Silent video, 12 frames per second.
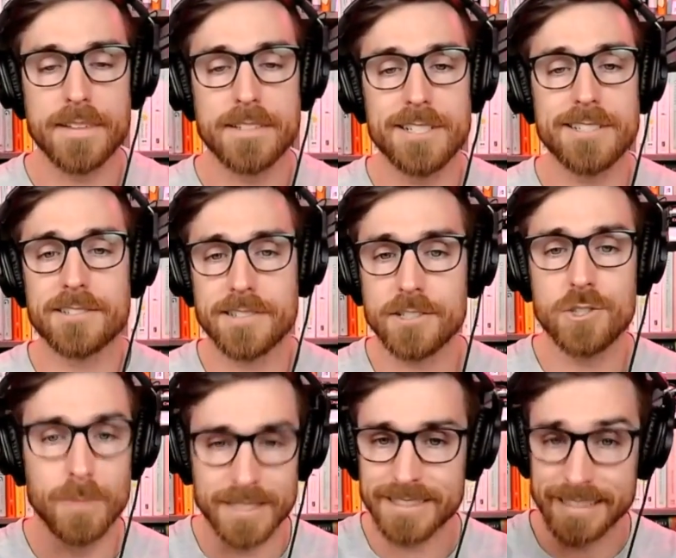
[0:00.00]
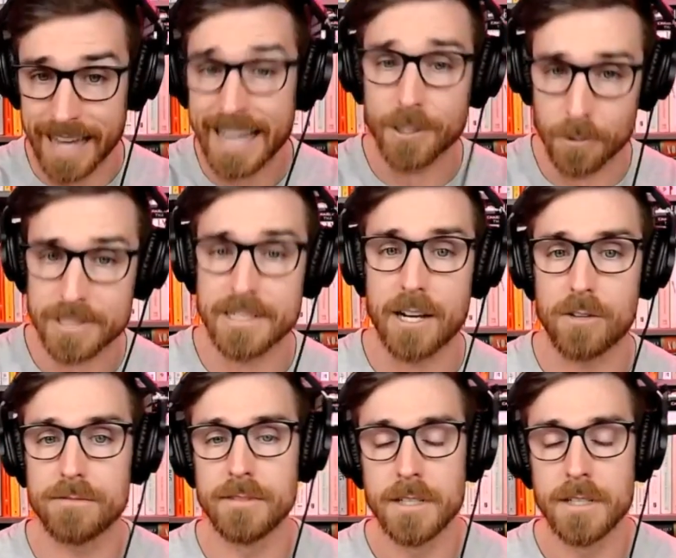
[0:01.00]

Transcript: And Jesus says, You must deny yourself